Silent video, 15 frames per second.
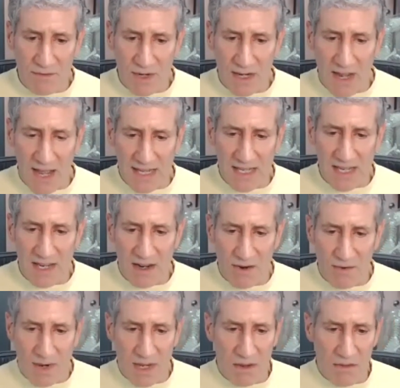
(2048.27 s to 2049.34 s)
Would like to hear
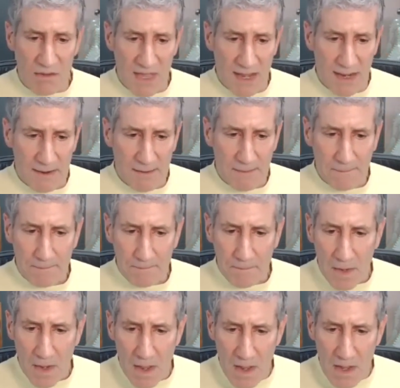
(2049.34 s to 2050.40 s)
what you think.
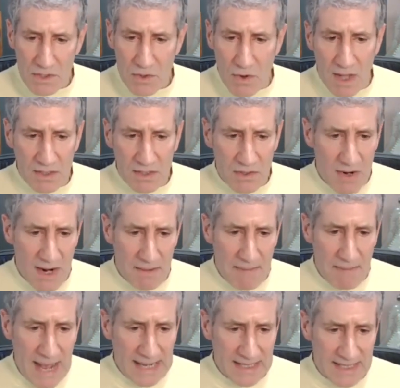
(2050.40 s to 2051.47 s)
So I'll turn it
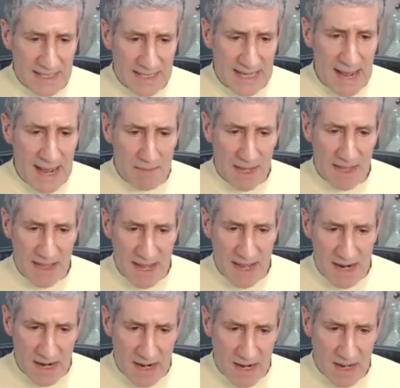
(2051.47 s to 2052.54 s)
back to Tammy
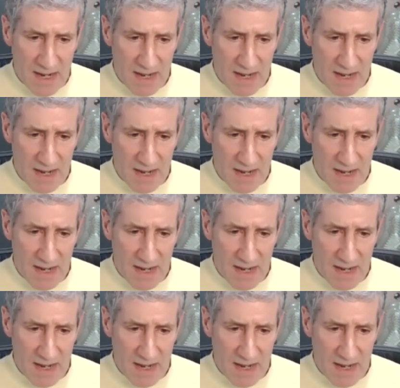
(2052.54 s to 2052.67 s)
then.